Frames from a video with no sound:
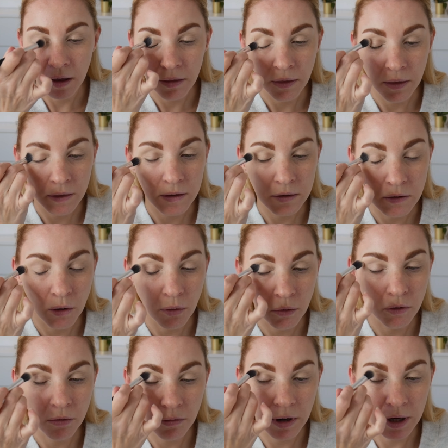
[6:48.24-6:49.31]
that there's no
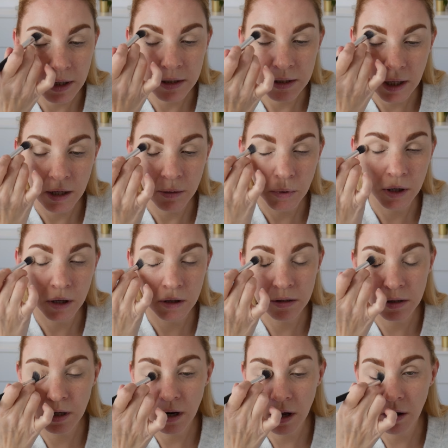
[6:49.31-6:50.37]
creasing because,
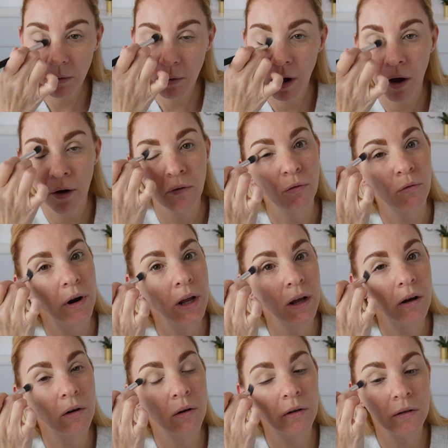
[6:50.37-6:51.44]
you know,
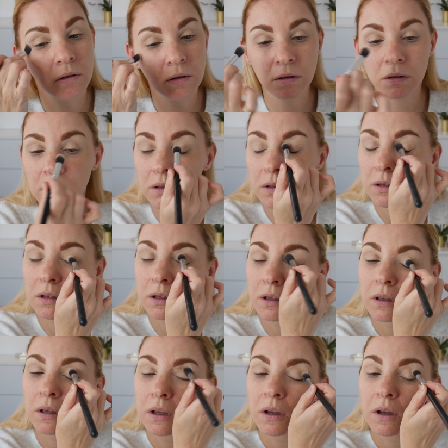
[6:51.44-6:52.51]
wrinkles,
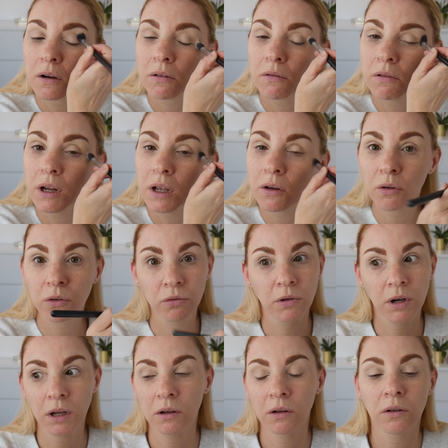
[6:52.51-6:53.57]
and
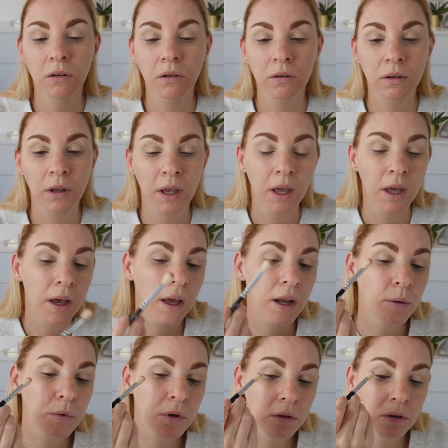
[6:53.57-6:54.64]

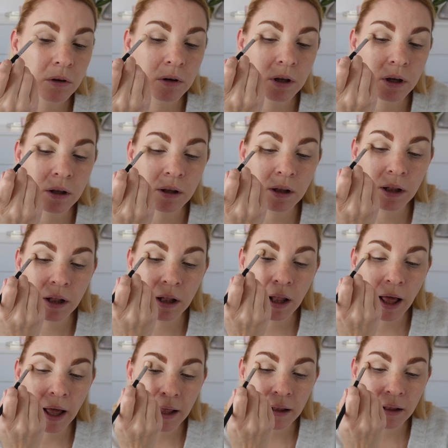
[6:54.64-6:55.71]
I'm just going to
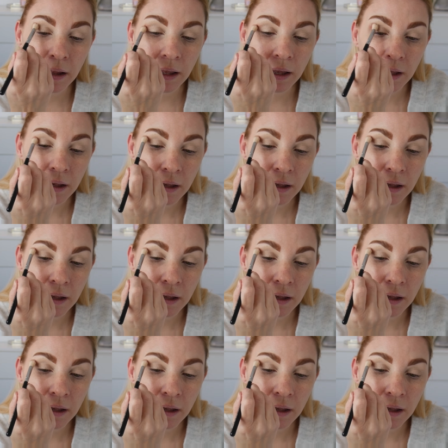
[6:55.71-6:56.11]
lightly